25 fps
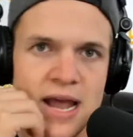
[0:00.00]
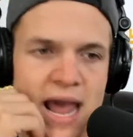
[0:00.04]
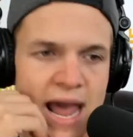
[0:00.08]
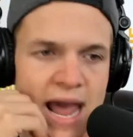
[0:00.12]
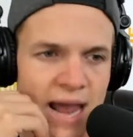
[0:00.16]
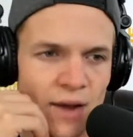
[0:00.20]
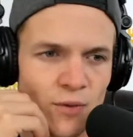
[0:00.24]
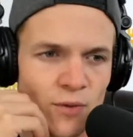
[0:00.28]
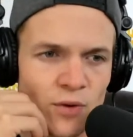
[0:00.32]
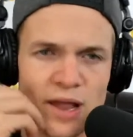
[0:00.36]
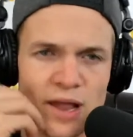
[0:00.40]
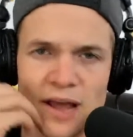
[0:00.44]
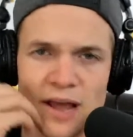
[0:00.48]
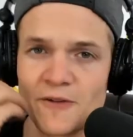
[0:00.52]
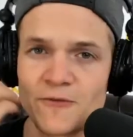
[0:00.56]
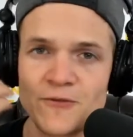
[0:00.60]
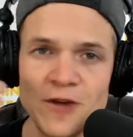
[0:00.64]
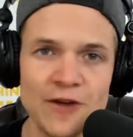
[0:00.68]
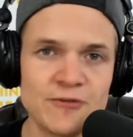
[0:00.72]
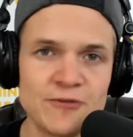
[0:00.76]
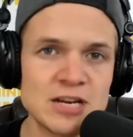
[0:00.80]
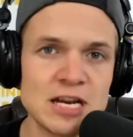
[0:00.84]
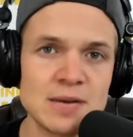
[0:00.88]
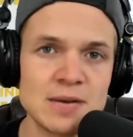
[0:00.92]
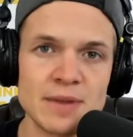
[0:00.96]
And we're like
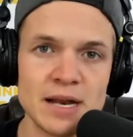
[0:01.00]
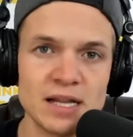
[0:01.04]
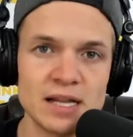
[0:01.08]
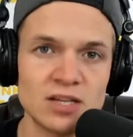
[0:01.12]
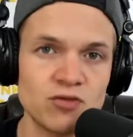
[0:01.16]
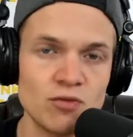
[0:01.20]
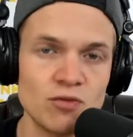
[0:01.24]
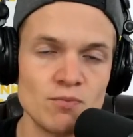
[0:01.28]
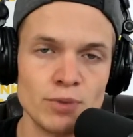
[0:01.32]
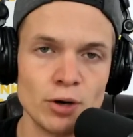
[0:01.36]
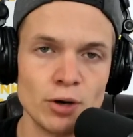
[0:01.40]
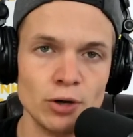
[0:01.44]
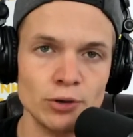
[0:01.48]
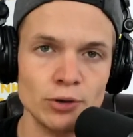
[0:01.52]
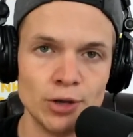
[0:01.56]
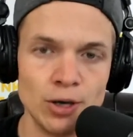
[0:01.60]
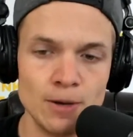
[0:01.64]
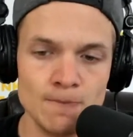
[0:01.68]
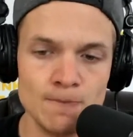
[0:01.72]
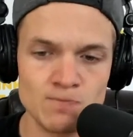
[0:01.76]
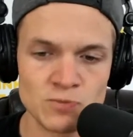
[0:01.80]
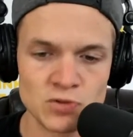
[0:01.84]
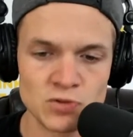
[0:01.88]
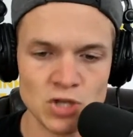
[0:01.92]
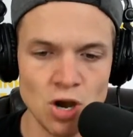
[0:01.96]
15 minutes from Boulder,
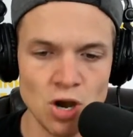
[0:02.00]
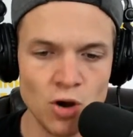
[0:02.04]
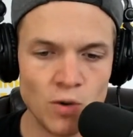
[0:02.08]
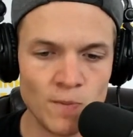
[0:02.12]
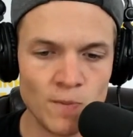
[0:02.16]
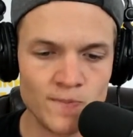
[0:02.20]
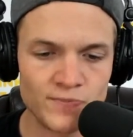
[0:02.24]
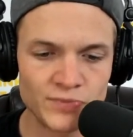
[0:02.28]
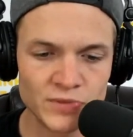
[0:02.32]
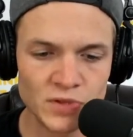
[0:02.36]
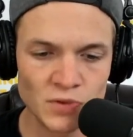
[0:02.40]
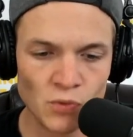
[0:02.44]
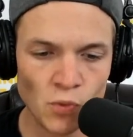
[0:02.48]
so